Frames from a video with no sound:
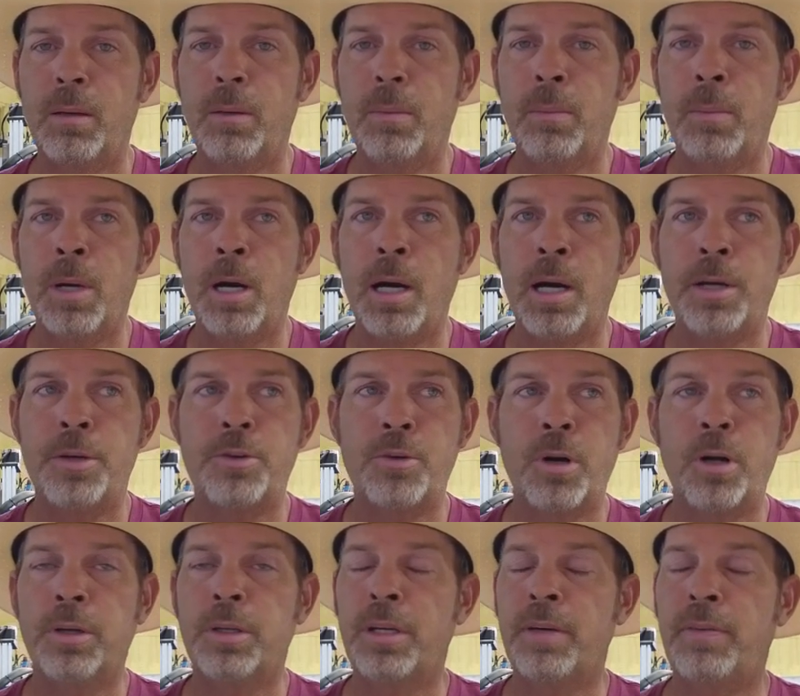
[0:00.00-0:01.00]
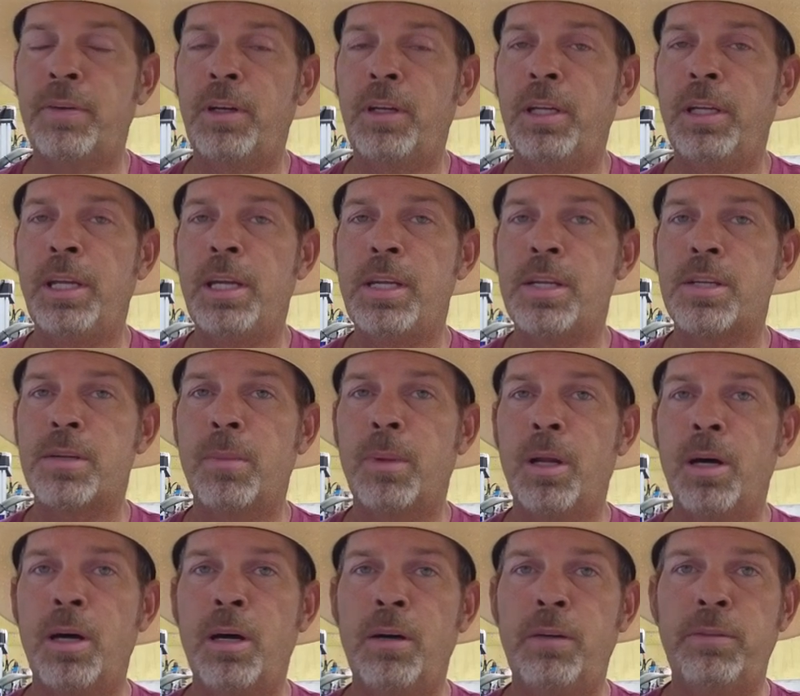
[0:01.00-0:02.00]
My truck definitely needs some
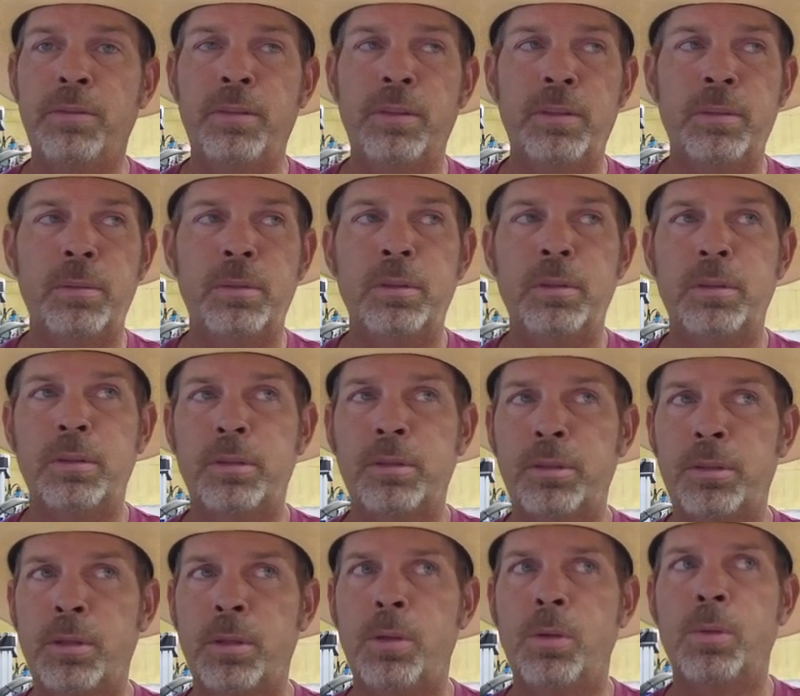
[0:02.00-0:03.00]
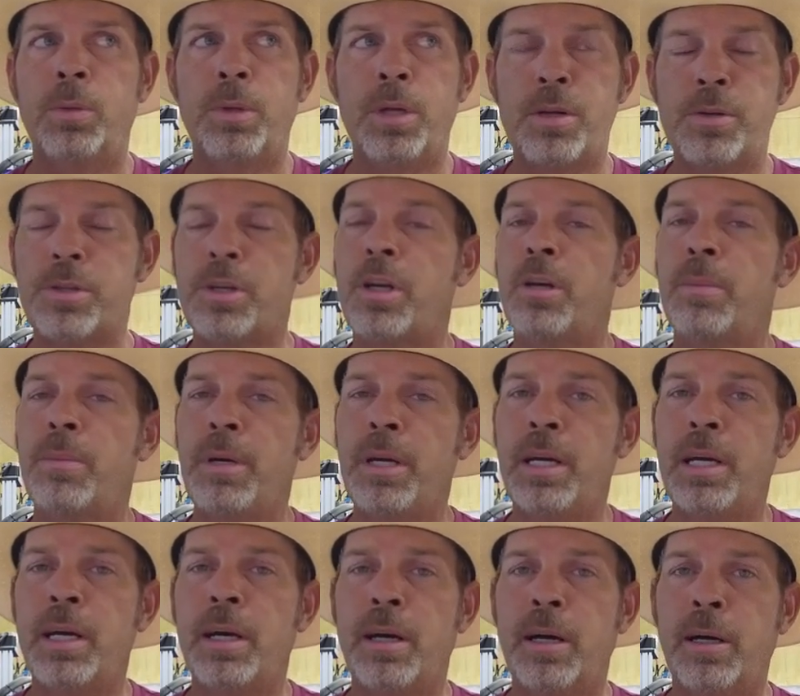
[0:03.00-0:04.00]
love, so there's going to
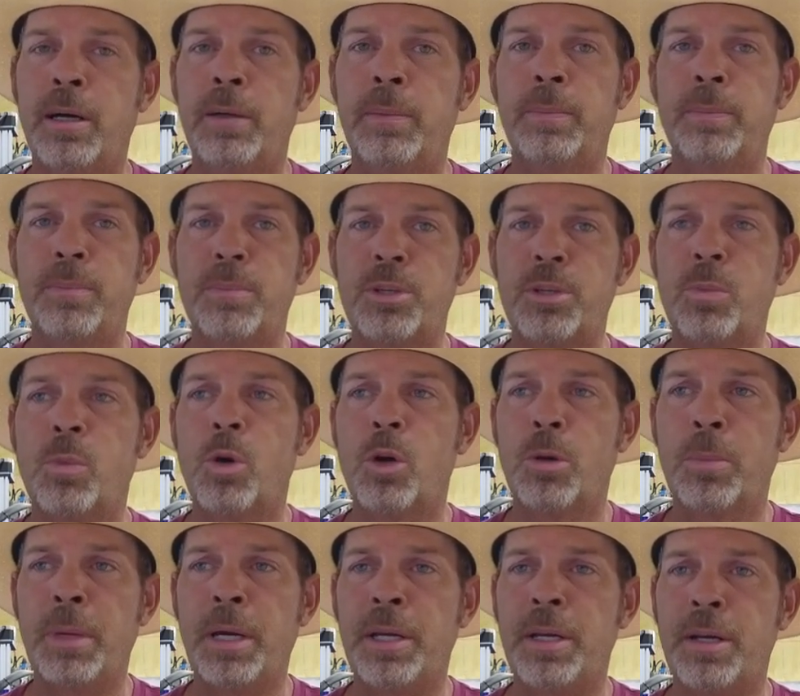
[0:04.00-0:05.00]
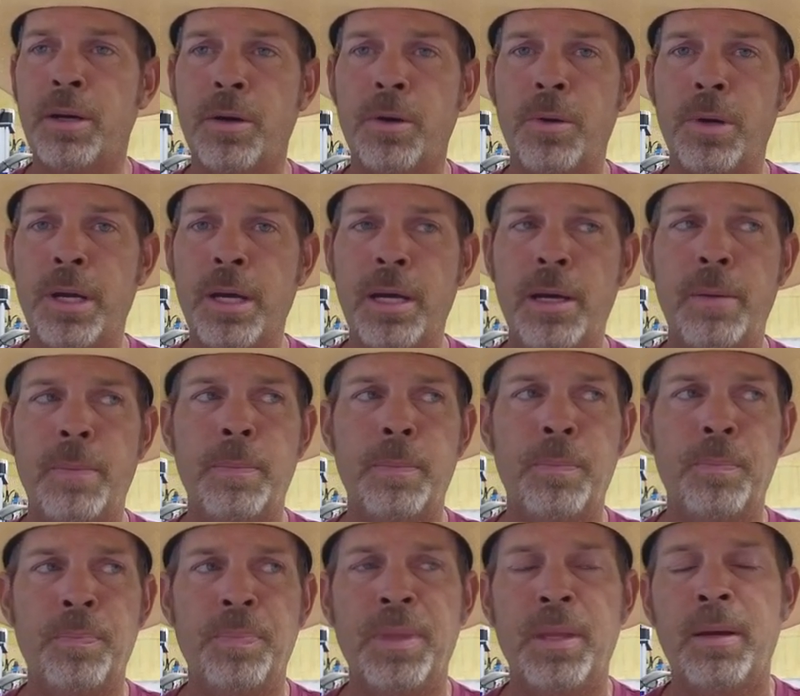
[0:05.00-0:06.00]
be some work being done on it.
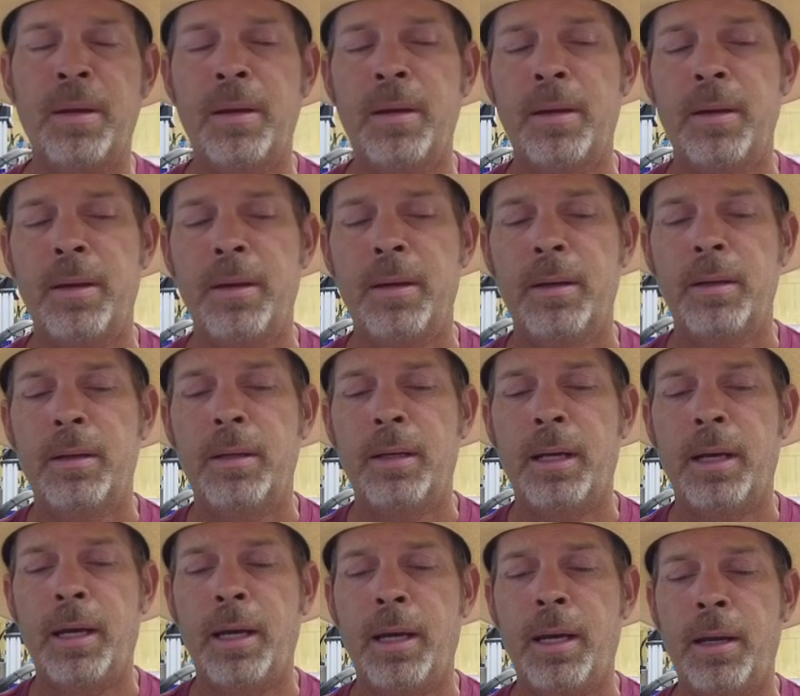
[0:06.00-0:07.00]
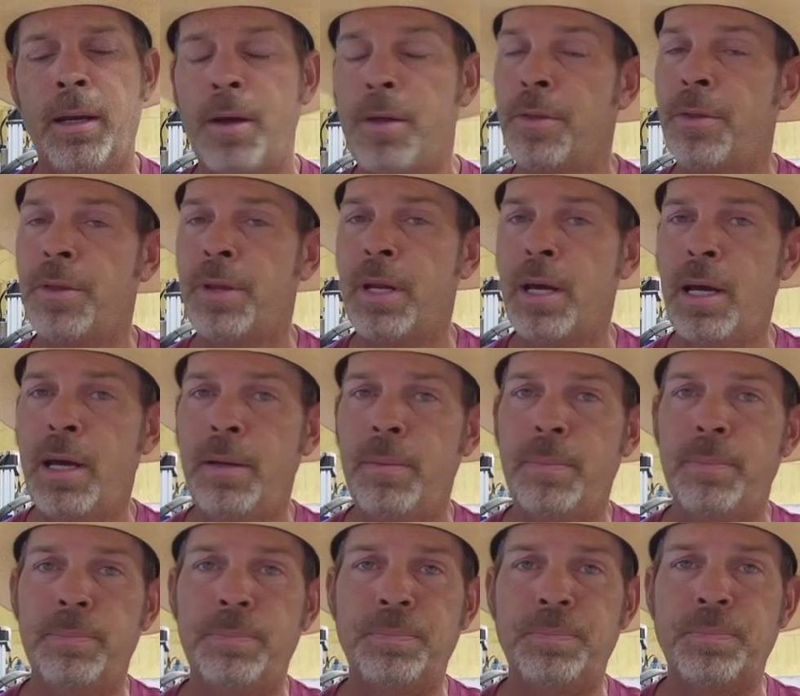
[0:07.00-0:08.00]
And other than
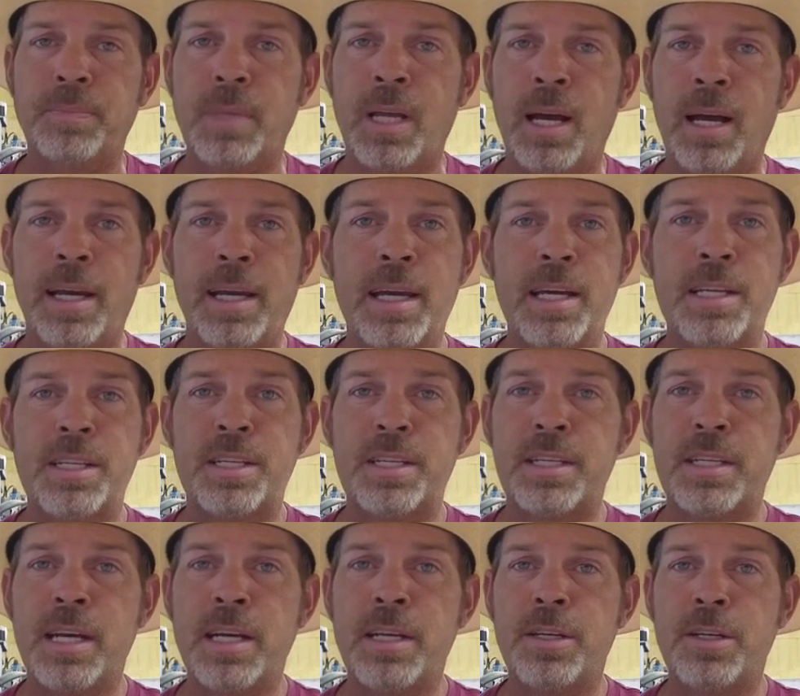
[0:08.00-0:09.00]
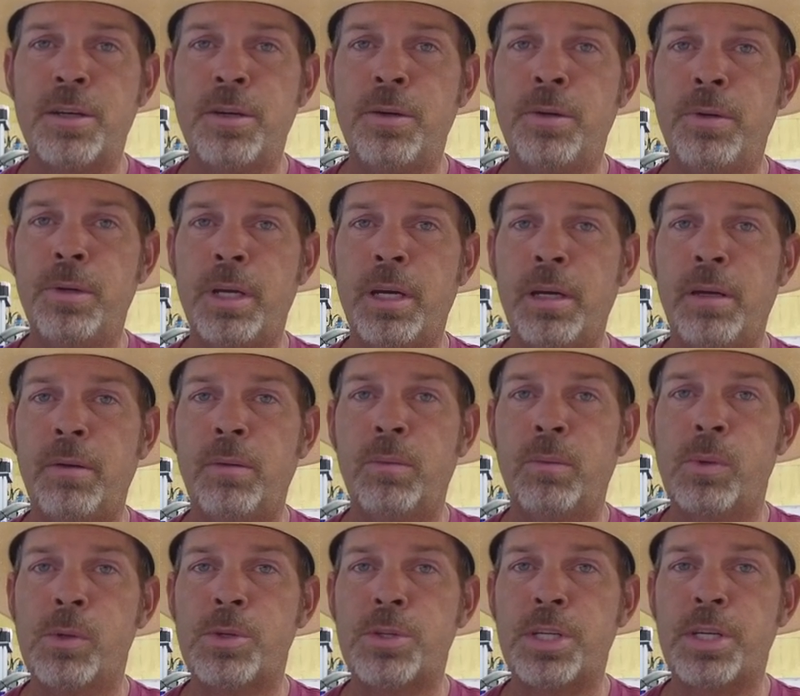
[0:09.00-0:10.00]
that, I guess stay tuned
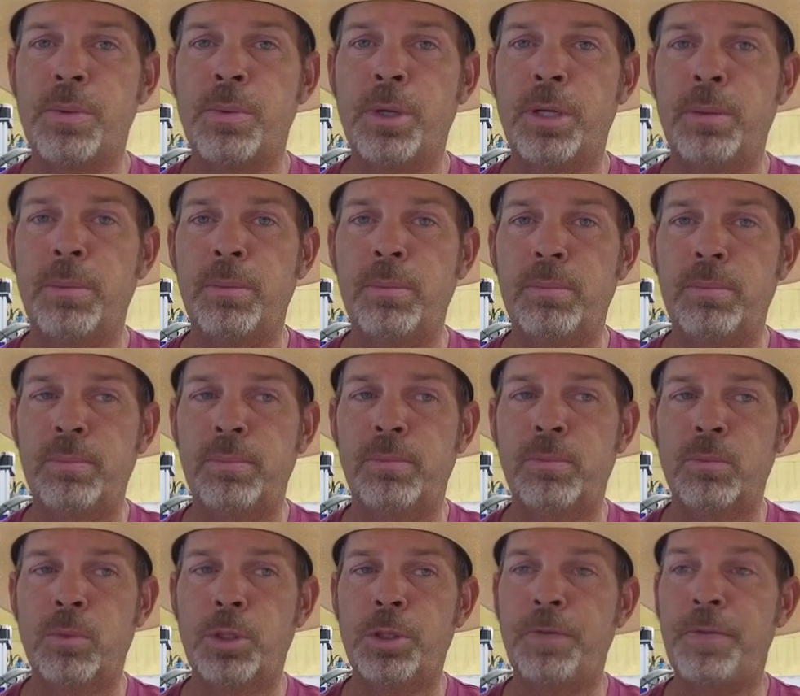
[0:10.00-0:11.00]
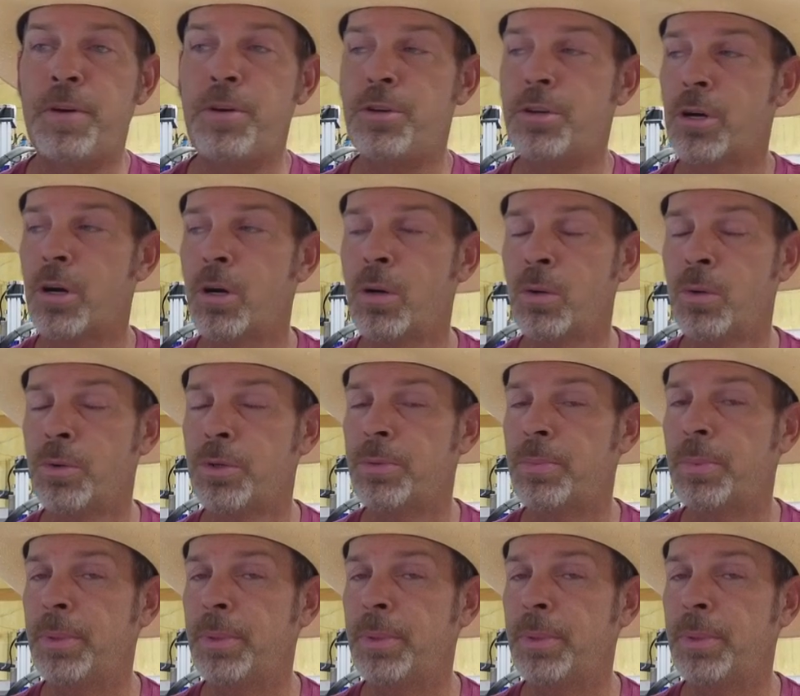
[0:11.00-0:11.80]
and we'll see what the future holds.